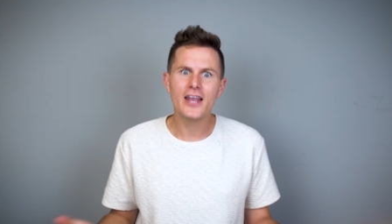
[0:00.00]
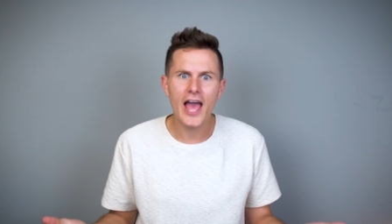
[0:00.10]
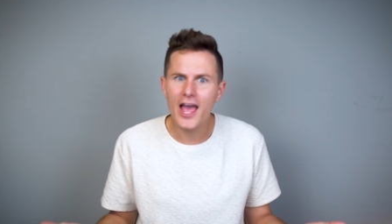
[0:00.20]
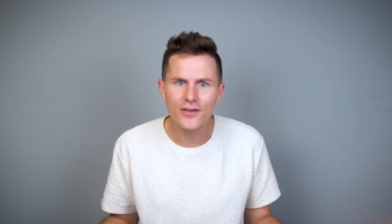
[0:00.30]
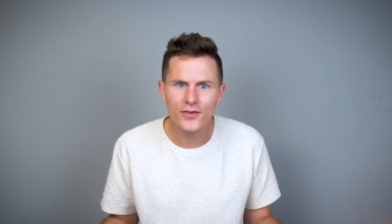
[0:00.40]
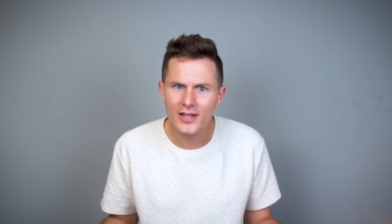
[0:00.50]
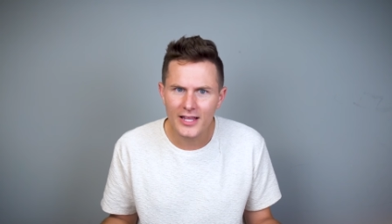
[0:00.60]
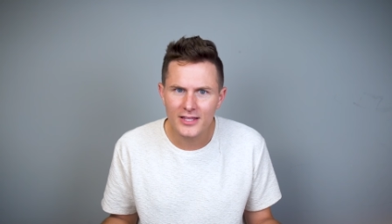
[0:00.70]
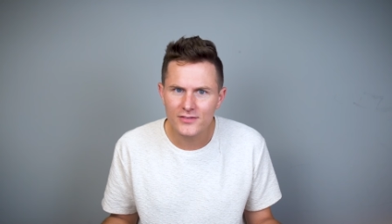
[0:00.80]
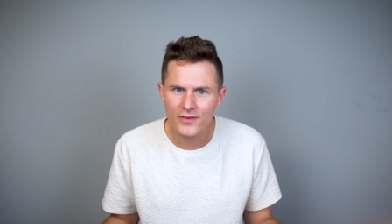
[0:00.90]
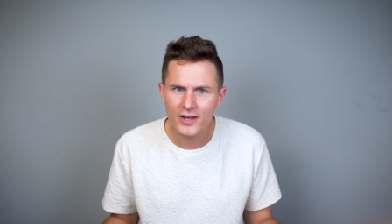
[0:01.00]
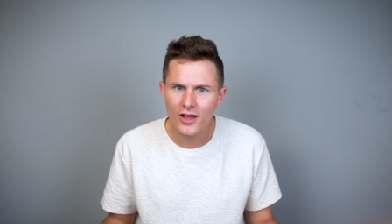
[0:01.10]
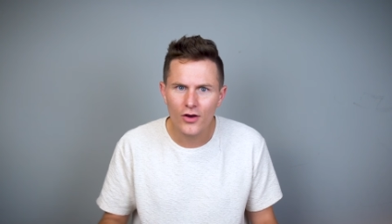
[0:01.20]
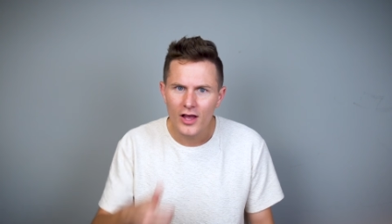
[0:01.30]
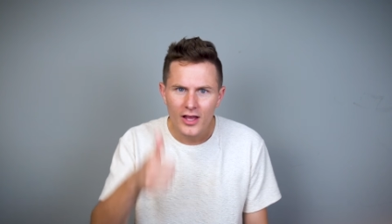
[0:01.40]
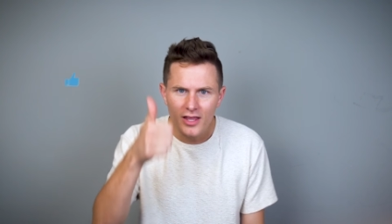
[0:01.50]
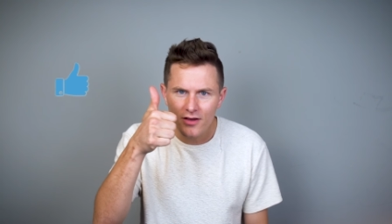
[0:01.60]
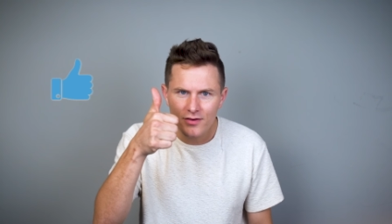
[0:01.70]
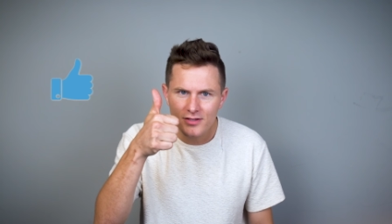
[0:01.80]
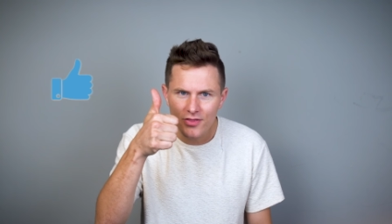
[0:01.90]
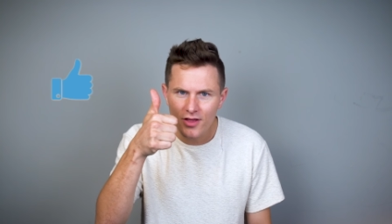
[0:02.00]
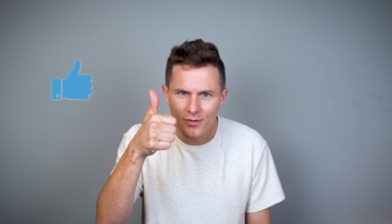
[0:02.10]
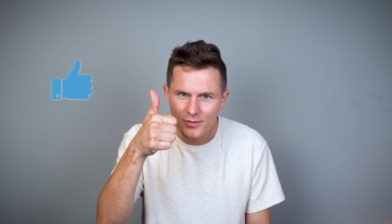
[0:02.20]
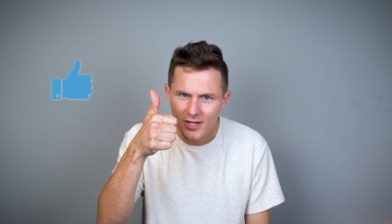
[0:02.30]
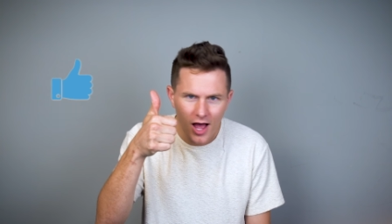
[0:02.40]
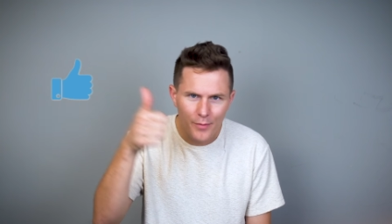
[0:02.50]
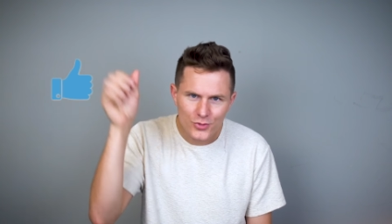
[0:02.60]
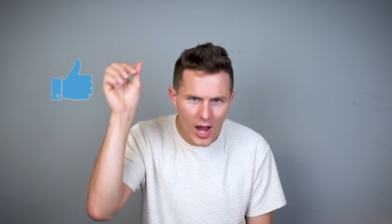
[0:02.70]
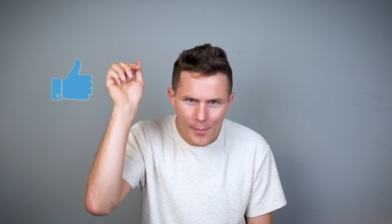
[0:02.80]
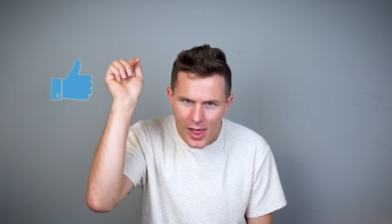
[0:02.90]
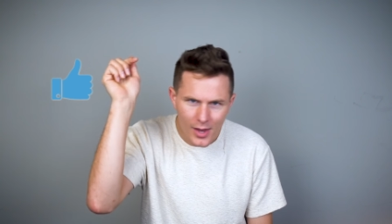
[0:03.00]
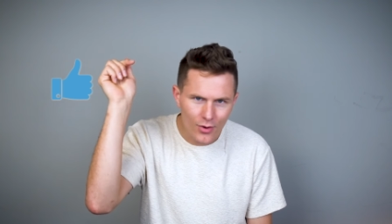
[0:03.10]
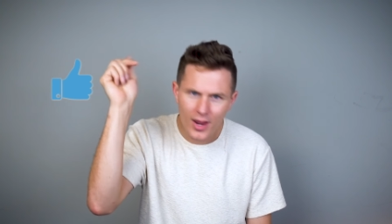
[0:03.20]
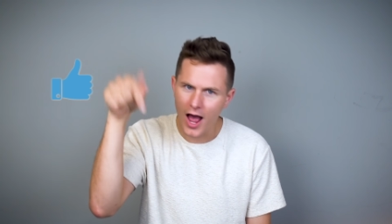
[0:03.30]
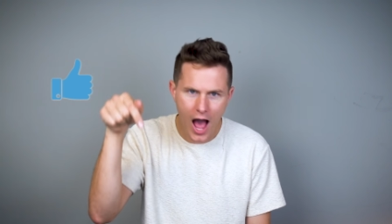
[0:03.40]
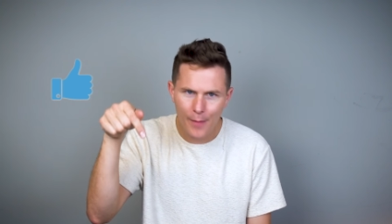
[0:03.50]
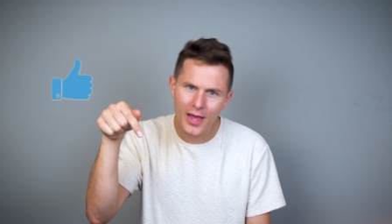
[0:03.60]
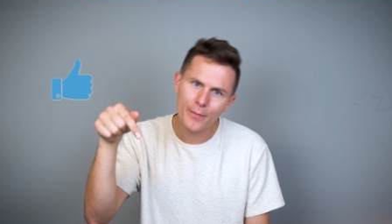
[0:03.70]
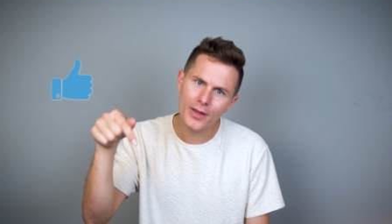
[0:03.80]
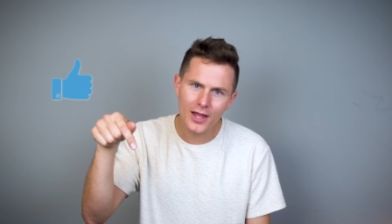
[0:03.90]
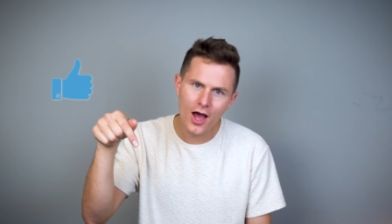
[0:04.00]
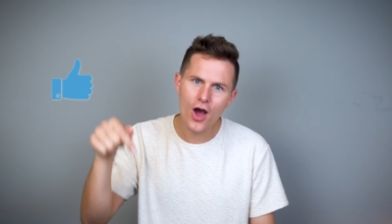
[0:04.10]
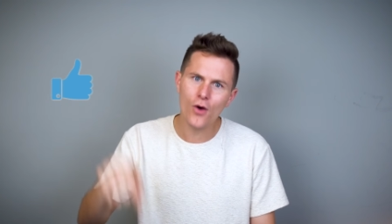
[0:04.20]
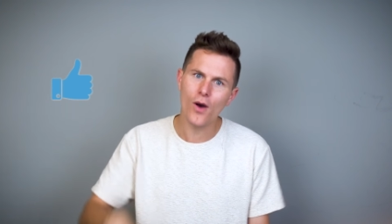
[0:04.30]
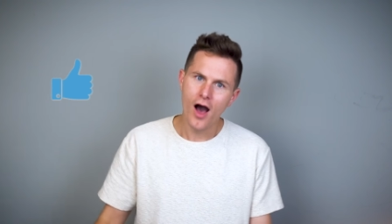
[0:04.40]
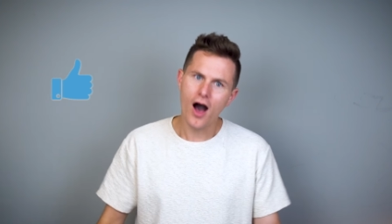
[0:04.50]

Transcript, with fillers: And hey, if you like this video, give us a thumbs up, drop a little comment below.